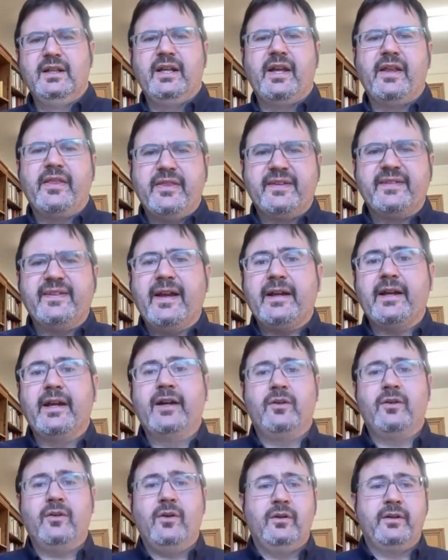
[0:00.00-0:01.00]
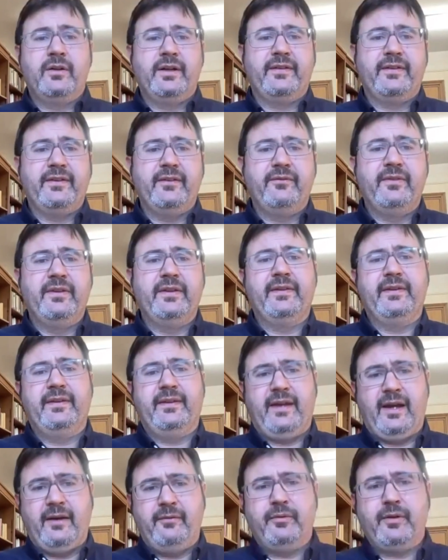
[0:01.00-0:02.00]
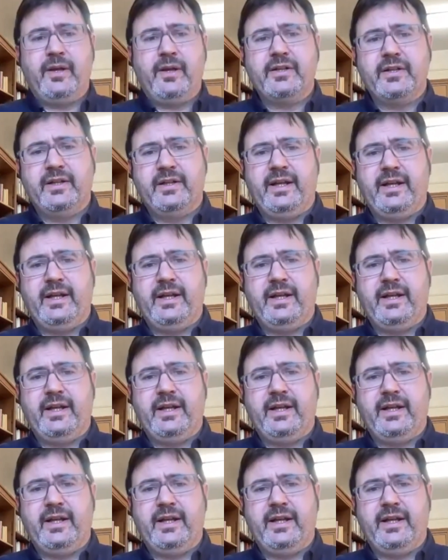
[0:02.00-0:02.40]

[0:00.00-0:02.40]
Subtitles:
at the second Congress of this Afro-Asian